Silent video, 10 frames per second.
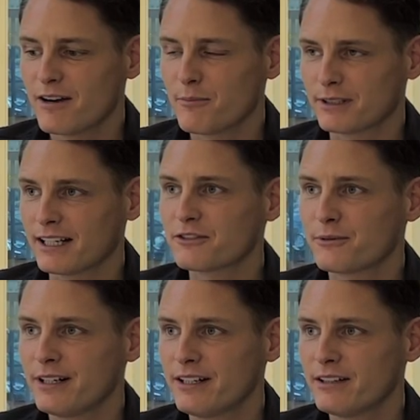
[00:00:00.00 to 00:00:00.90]
But that's
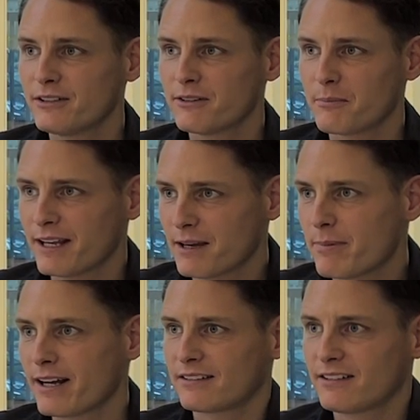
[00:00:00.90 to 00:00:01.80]
really a big
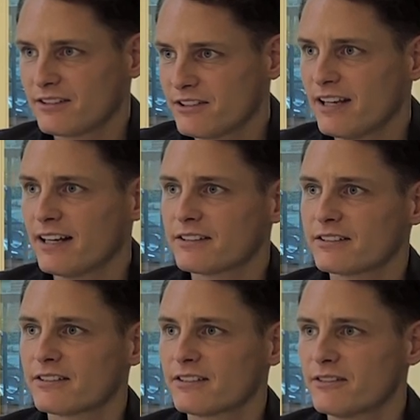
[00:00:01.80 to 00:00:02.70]
impact she
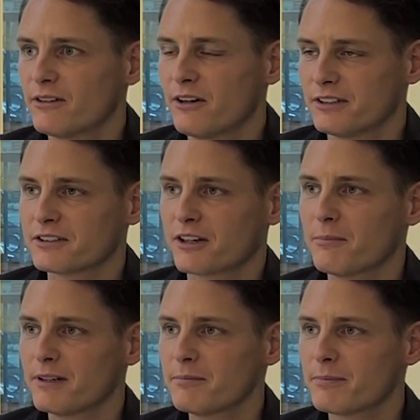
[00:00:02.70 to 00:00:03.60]
has on this
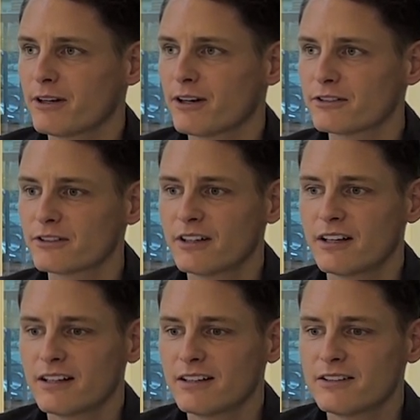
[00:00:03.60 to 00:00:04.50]
company, because
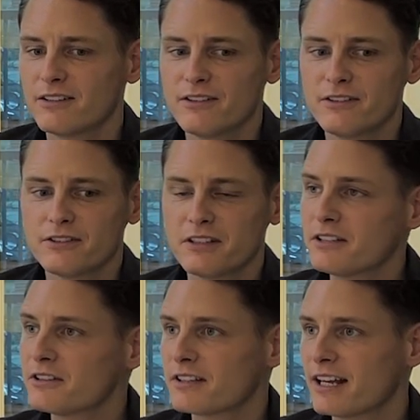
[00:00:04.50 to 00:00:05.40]
she
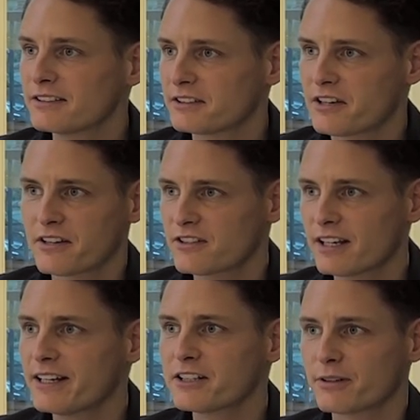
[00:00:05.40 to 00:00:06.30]
just has a sincere
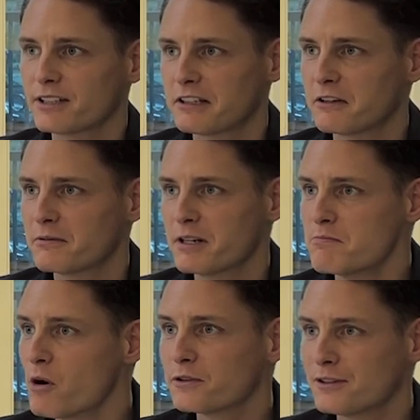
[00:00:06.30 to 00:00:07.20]
interest in
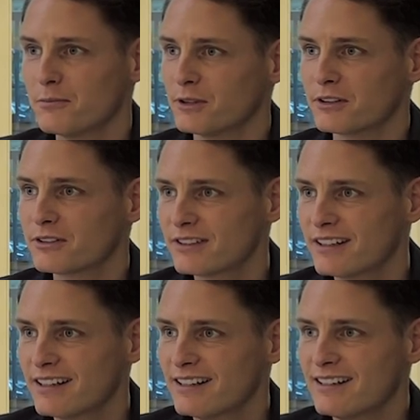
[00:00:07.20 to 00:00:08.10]
most humans.
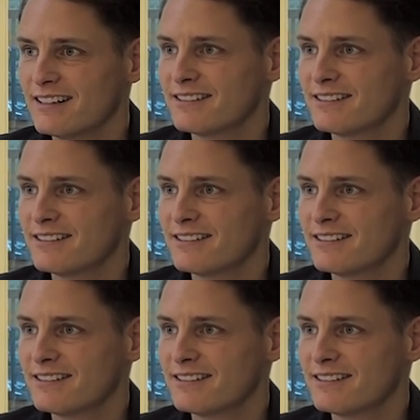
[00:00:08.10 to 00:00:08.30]
Mm-hmm.